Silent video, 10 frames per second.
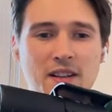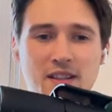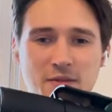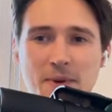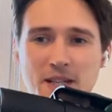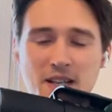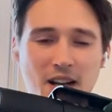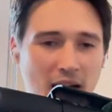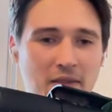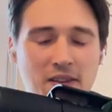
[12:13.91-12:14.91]
So
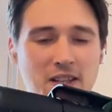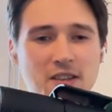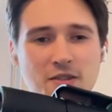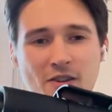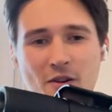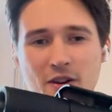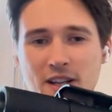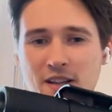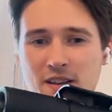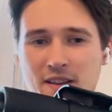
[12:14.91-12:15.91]
basically, everything that you learn
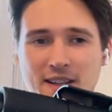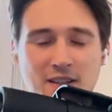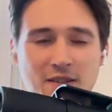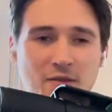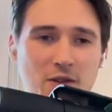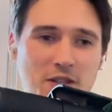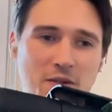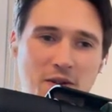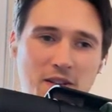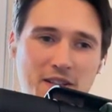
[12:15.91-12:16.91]
at the at the university
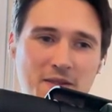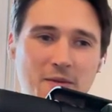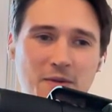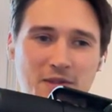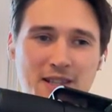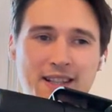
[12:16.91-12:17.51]
or at the school